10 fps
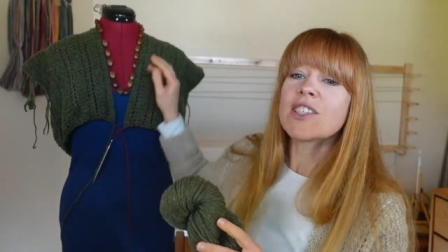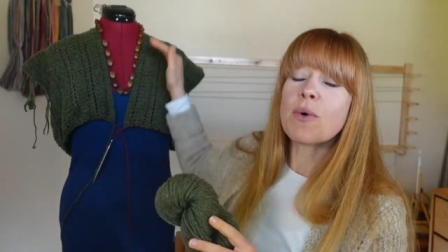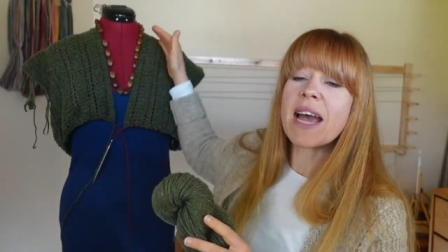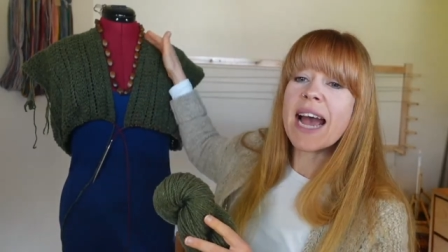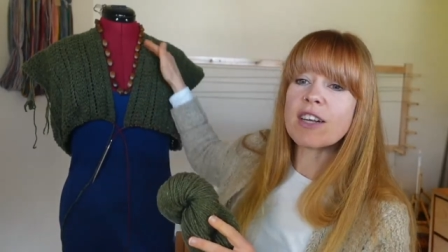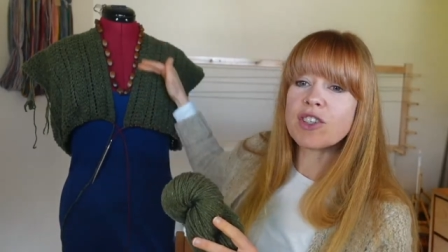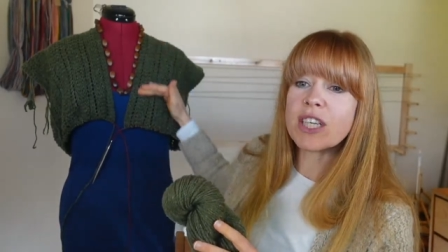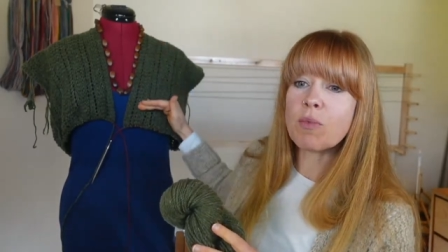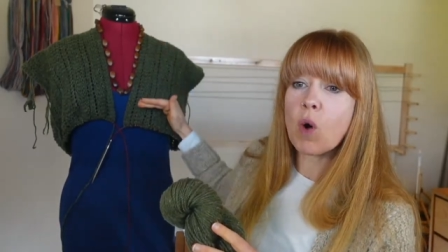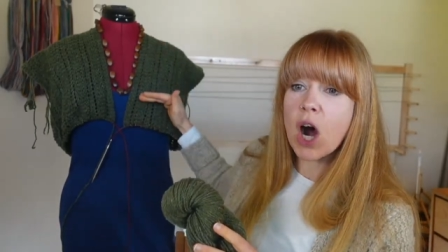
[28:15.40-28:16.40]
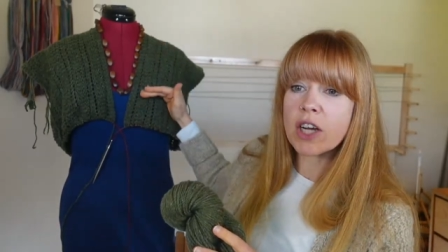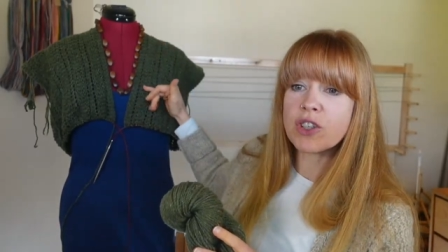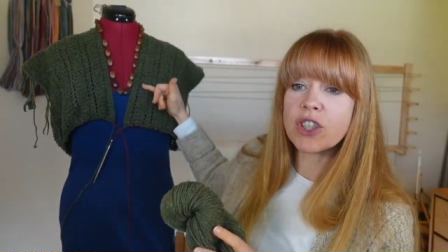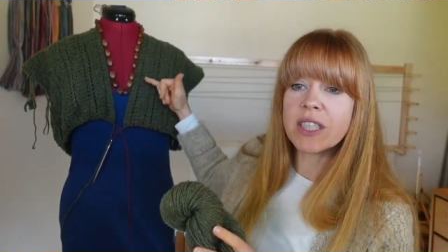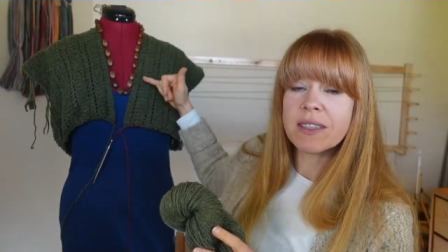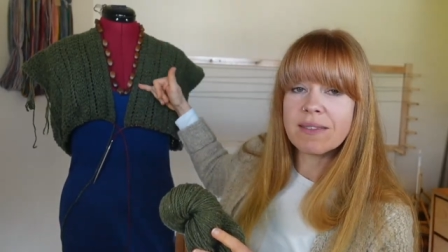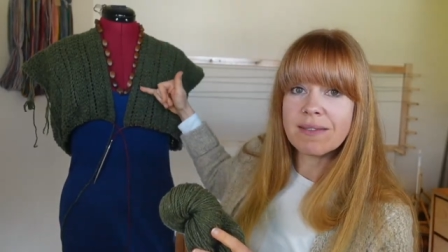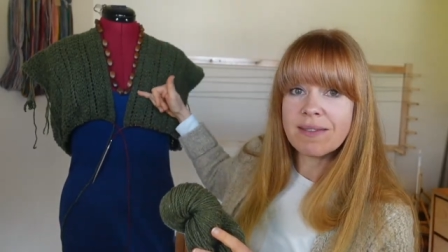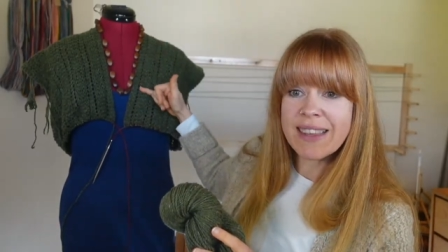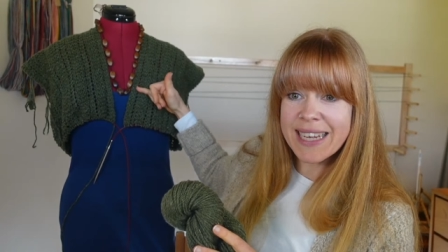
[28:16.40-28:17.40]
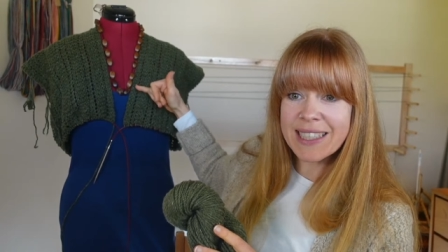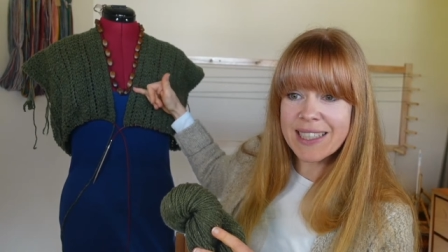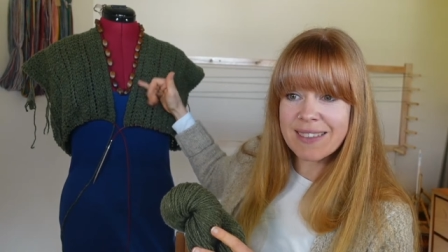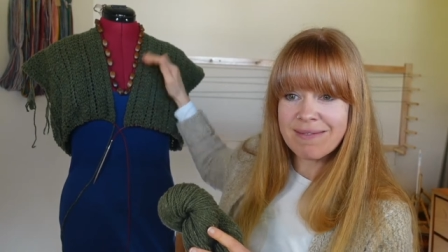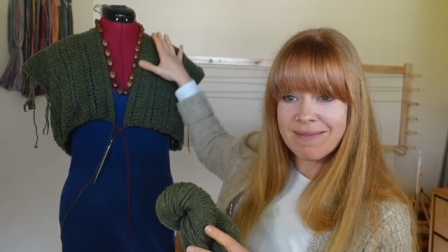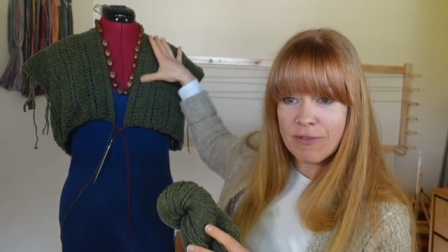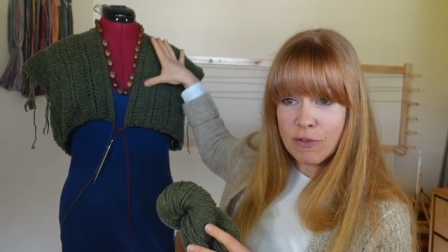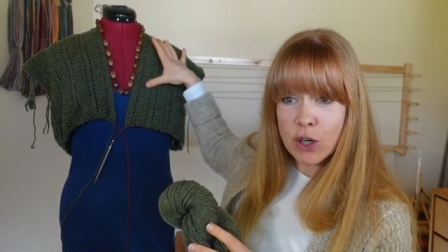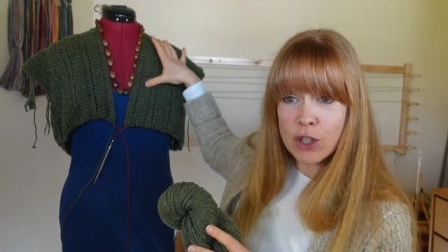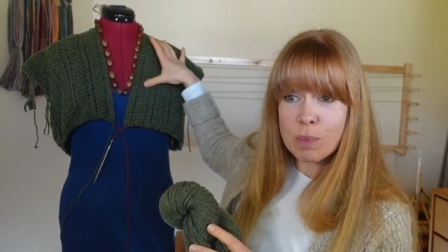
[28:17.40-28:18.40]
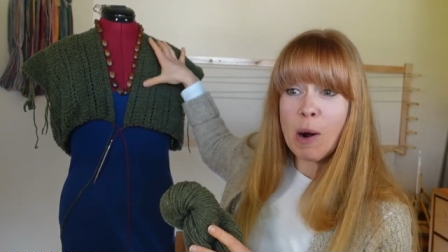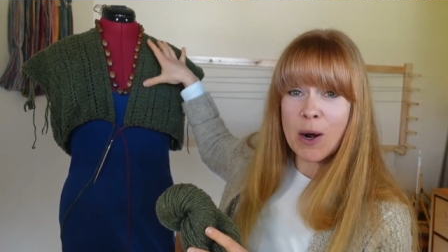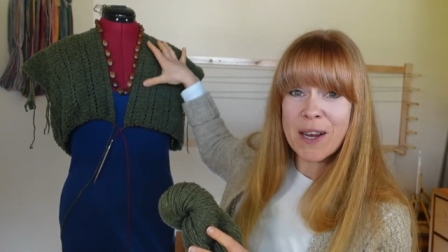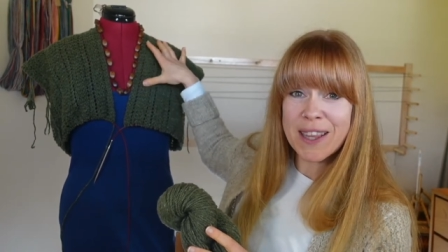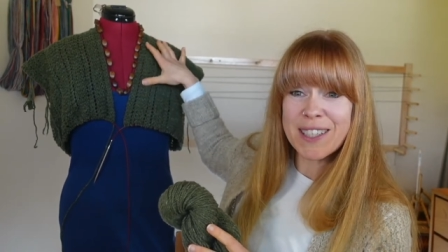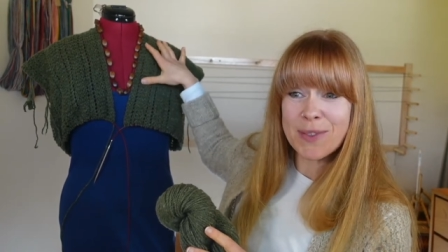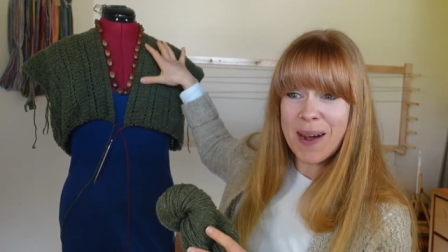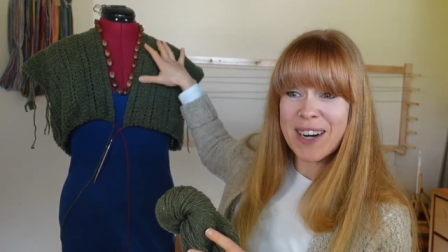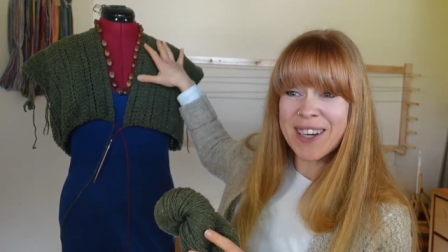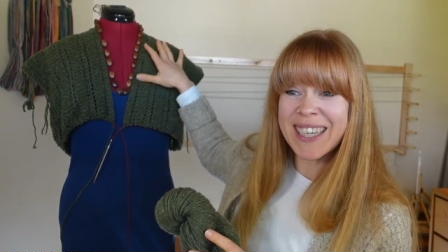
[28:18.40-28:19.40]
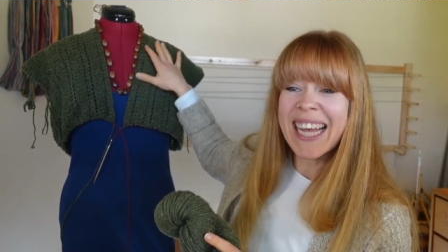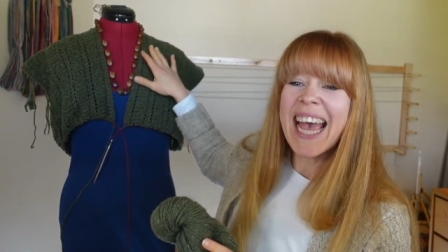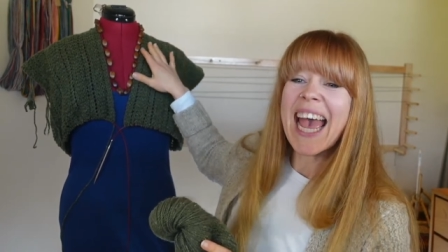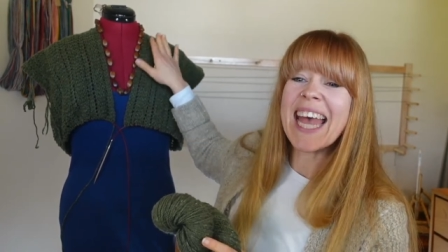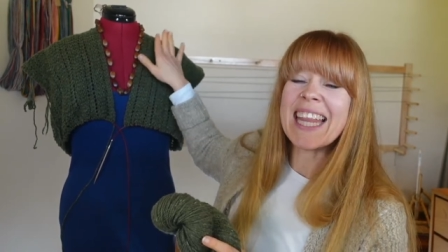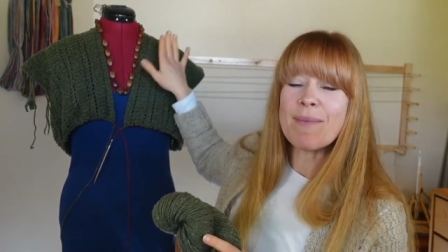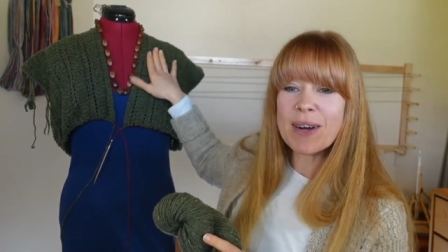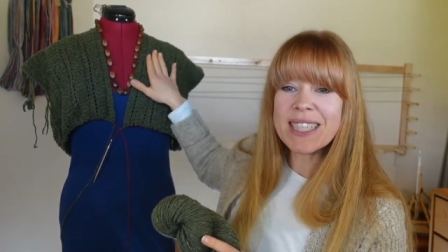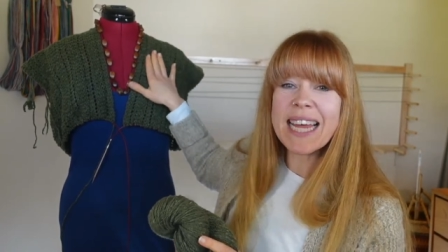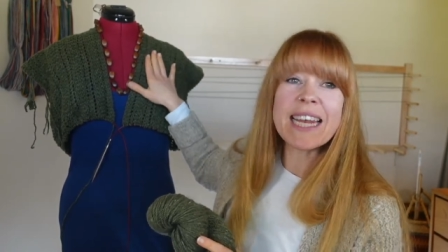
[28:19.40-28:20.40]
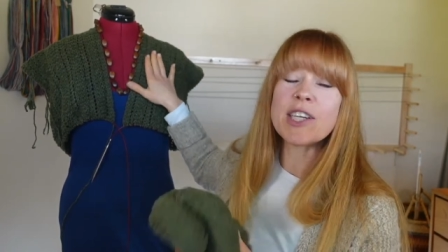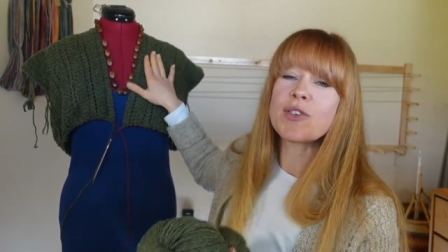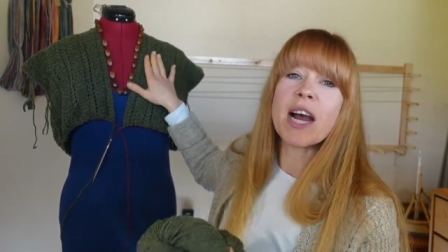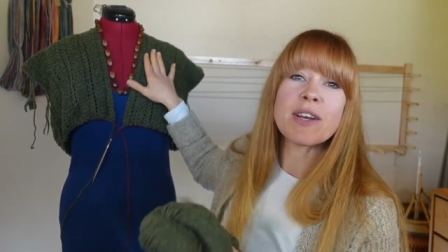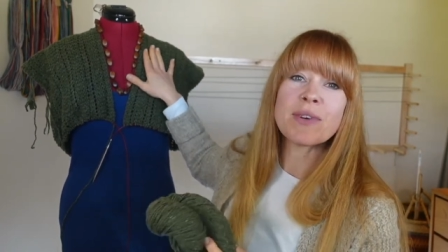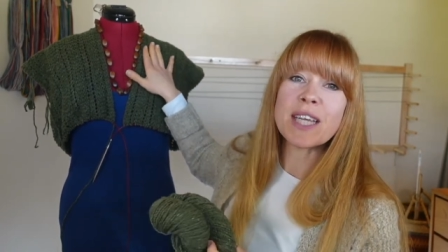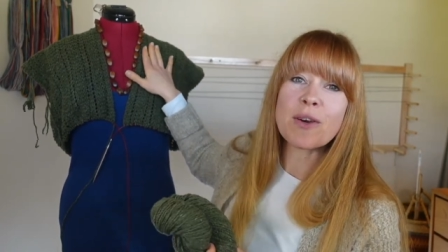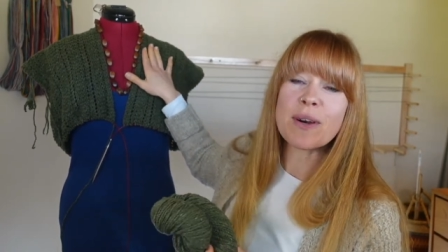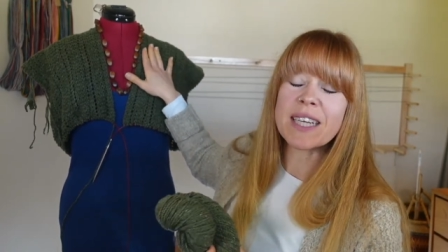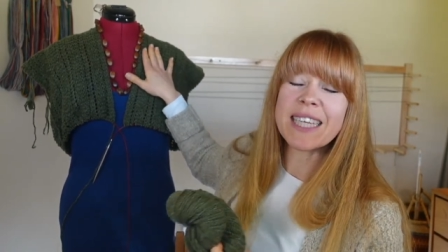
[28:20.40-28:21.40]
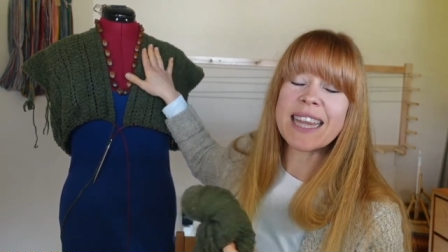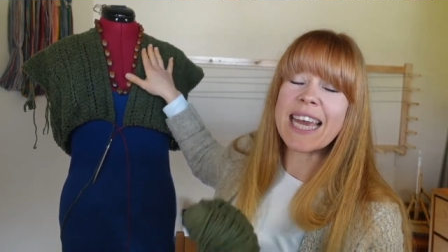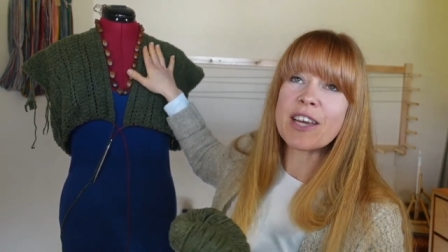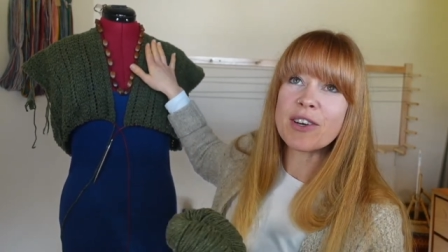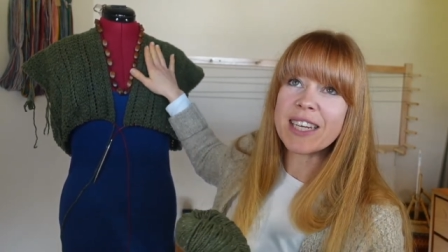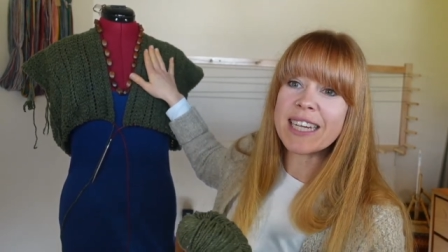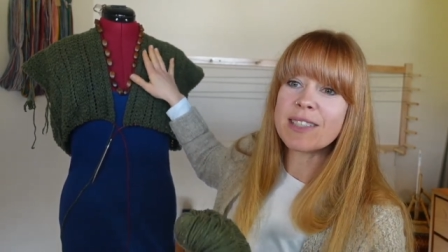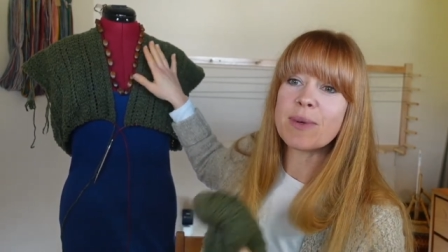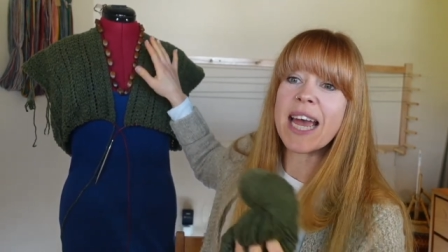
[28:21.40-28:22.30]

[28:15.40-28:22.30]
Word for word: So I actually washed this first part of the sweater, and then once, and it dried really quickly, thank goodness.